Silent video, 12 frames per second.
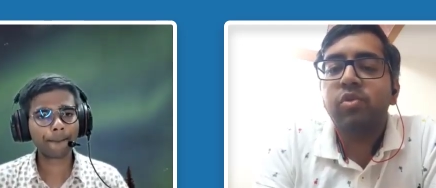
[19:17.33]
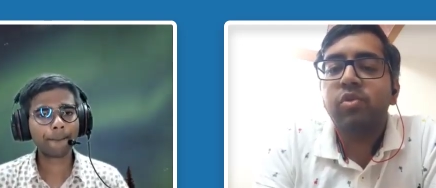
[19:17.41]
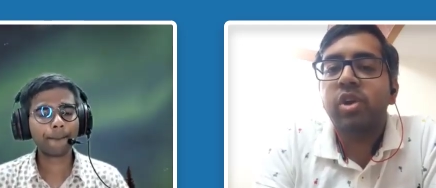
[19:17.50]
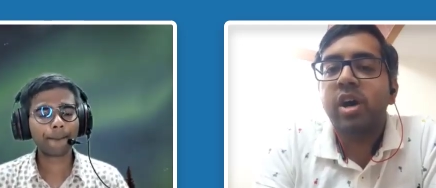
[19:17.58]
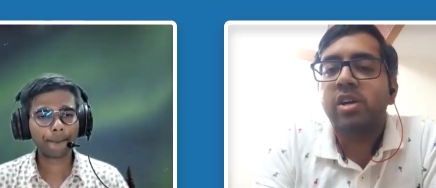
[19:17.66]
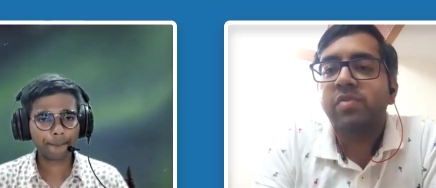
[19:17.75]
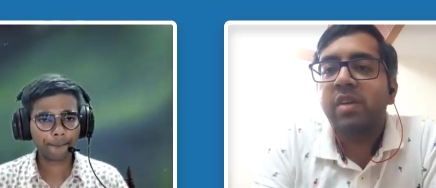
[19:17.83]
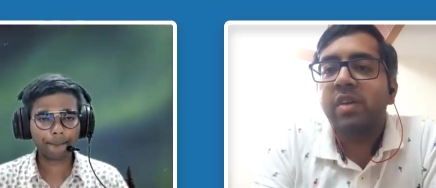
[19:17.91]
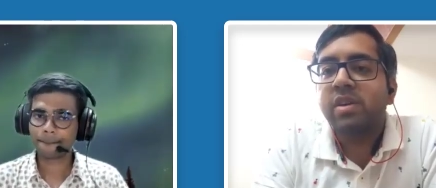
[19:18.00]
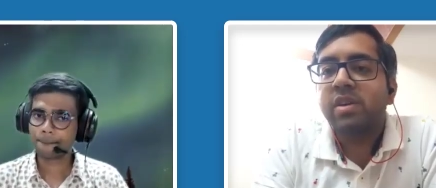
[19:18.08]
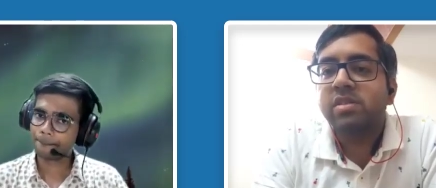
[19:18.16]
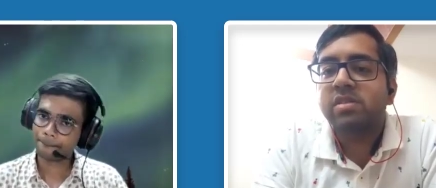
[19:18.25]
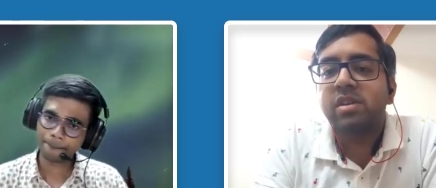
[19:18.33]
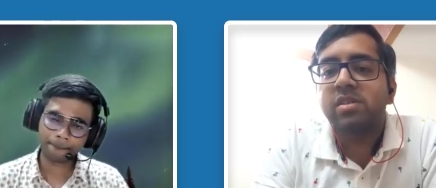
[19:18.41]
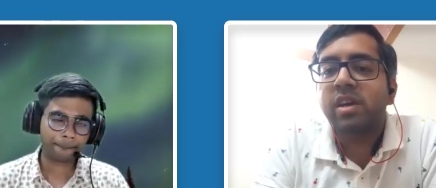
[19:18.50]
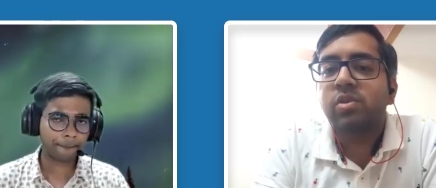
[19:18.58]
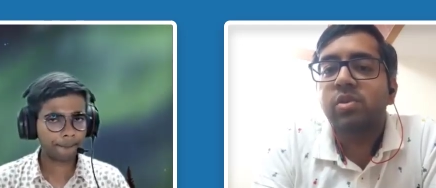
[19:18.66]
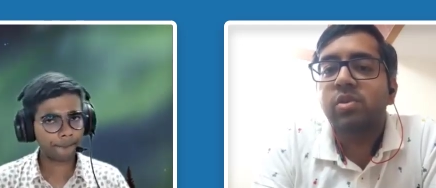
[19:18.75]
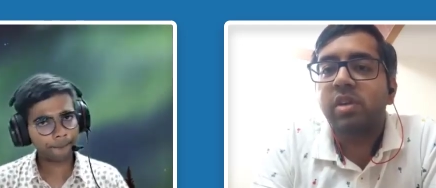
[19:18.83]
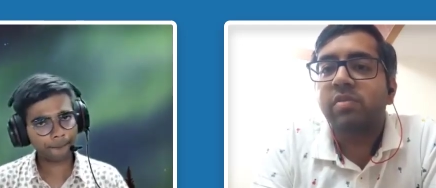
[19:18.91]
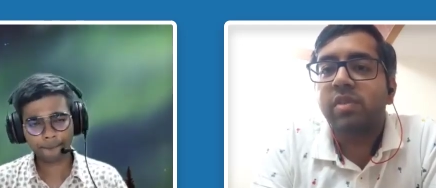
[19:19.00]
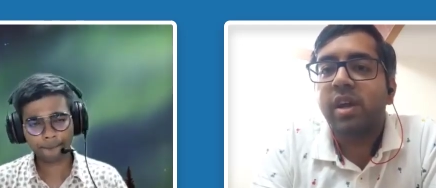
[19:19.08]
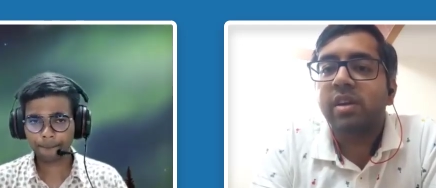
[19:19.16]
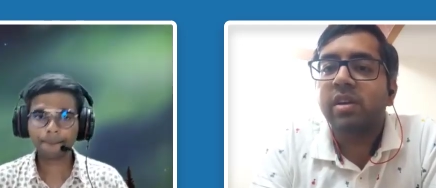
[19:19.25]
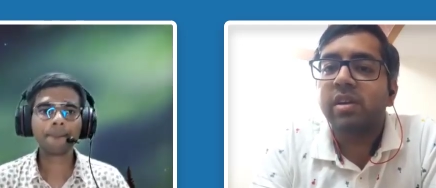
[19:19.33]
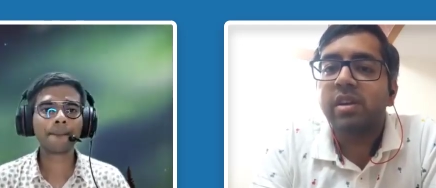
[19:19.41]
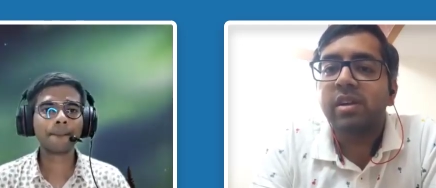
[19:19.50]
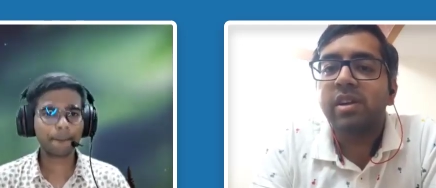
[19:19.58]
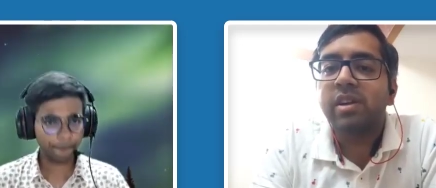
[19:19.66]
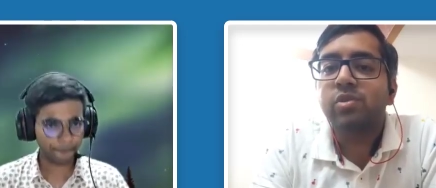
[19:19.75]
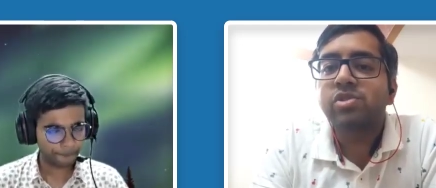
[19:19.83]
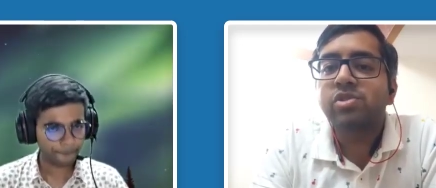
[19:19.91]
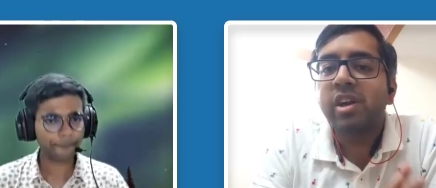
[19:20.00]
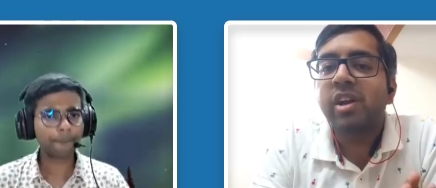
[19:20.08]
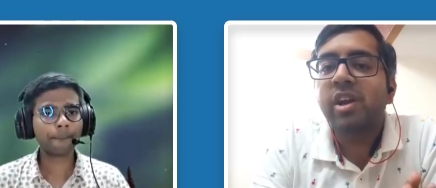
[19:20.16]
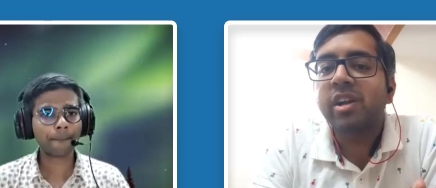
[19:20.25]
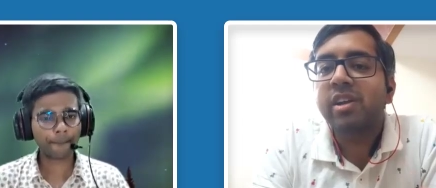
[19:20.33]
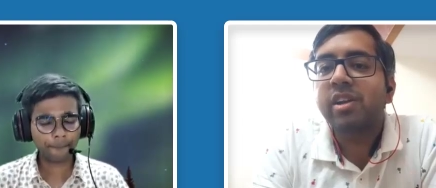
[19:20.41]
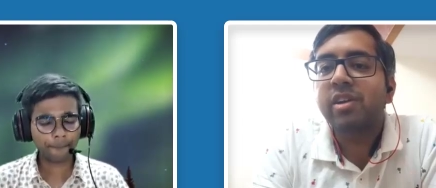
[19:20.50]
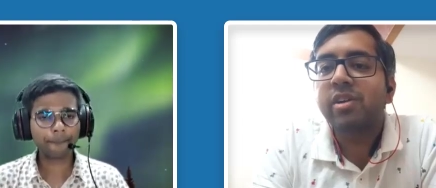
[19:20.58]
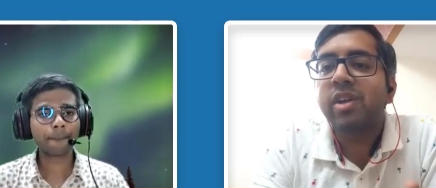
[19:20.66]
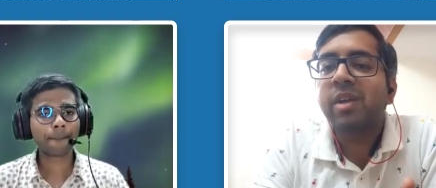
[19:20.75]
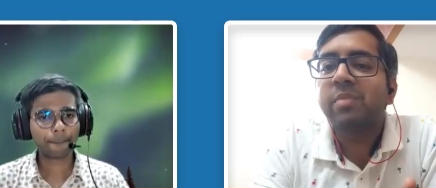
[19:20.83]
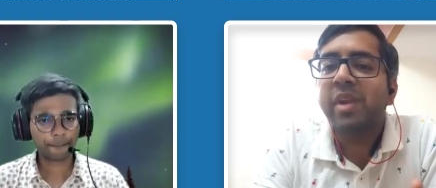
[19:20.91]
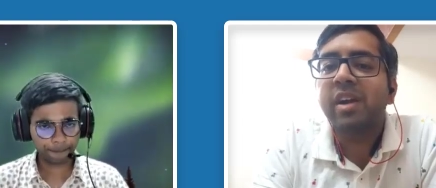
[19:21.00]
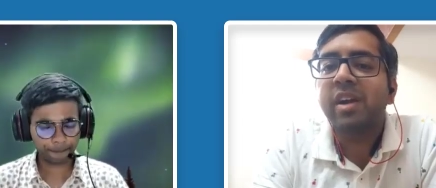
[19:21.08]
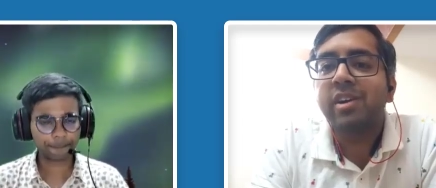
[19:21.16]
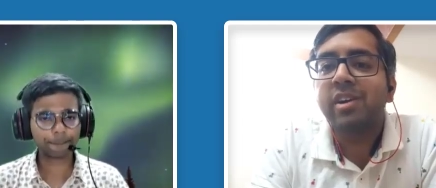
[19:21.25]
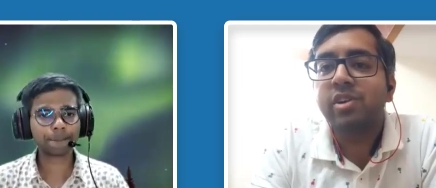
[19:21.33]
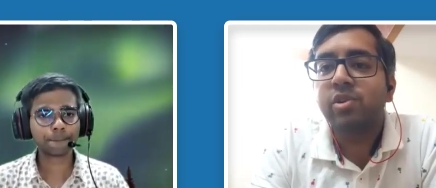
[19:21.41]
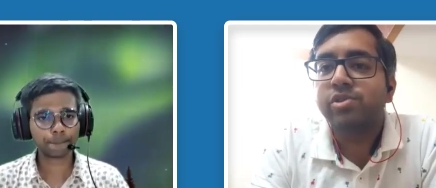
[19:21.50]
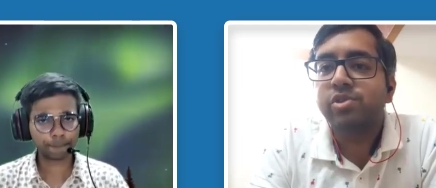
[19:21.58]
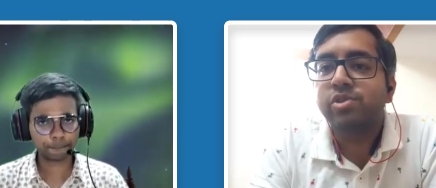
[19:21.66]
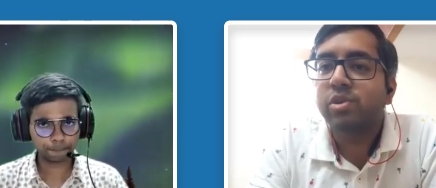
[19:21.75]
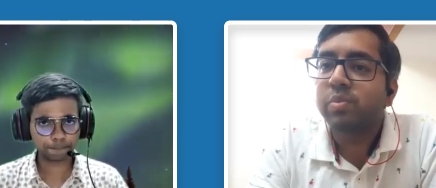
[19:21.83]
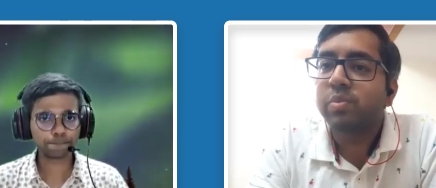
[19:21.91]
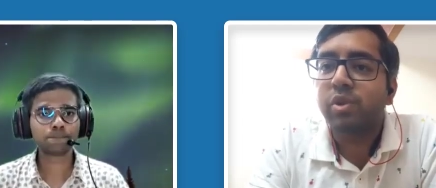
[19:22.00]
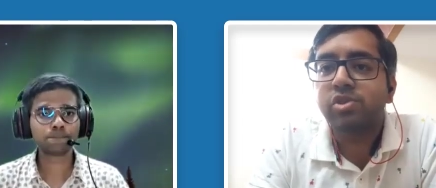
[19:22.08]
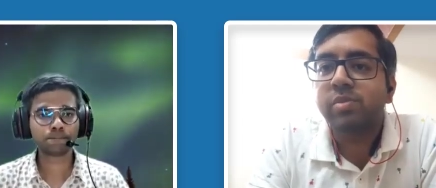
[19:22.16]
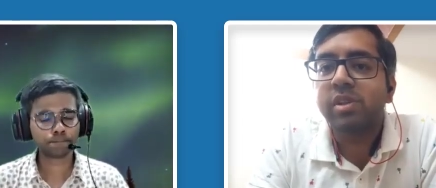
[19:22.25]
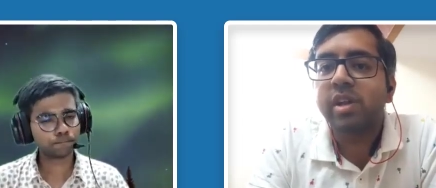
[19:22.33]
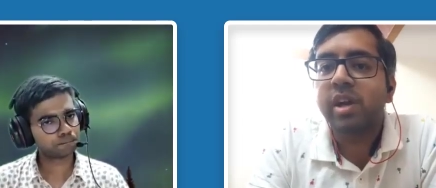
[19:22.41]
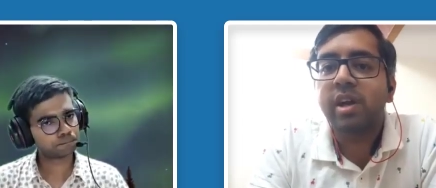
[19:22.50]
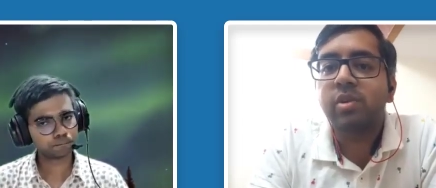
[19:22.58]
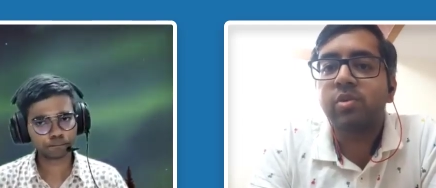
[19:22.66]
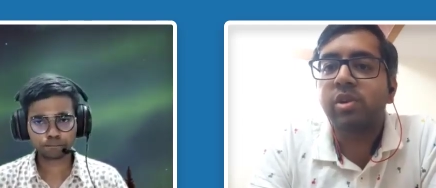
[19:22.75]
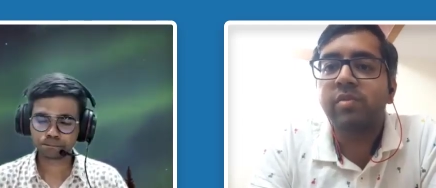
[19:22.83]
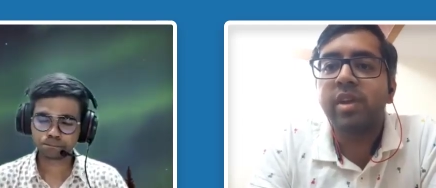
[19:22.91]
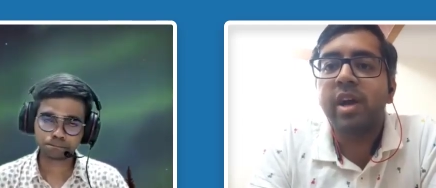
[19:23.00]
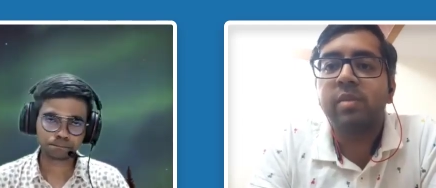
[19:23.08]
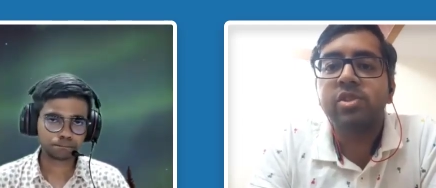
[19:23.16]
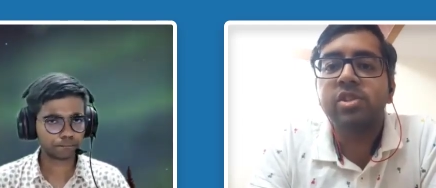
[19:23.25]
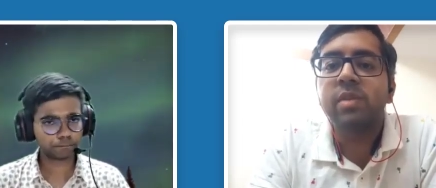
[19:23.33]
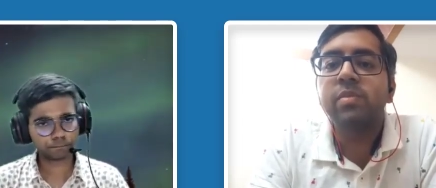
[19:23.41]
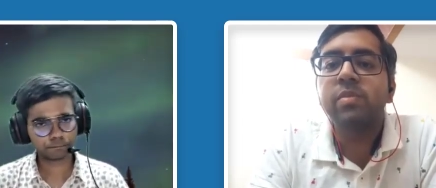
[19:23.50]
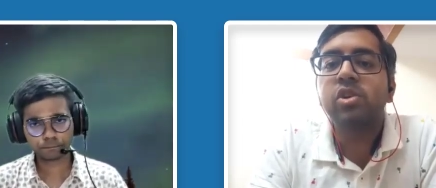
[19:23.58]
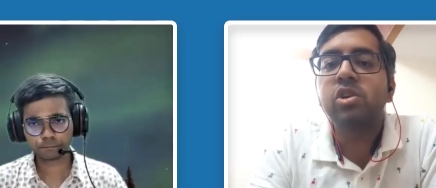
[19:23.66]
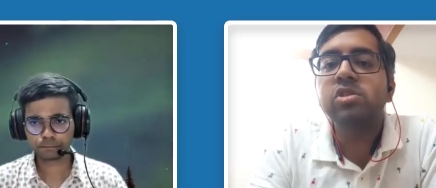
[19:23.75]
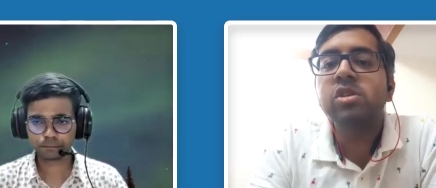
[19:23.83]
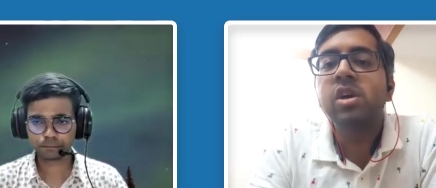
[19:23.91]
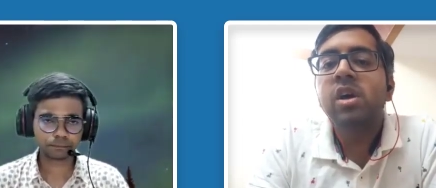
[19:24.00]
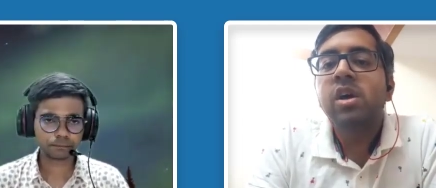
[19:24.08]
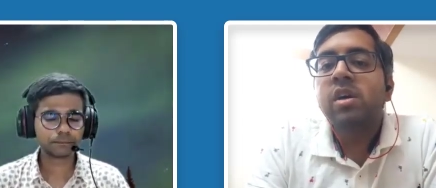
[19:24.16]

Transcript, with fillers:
Speaker 1: four hours five hours six hours i could give like it, it was theoretically and practically also possible that i could give that much time because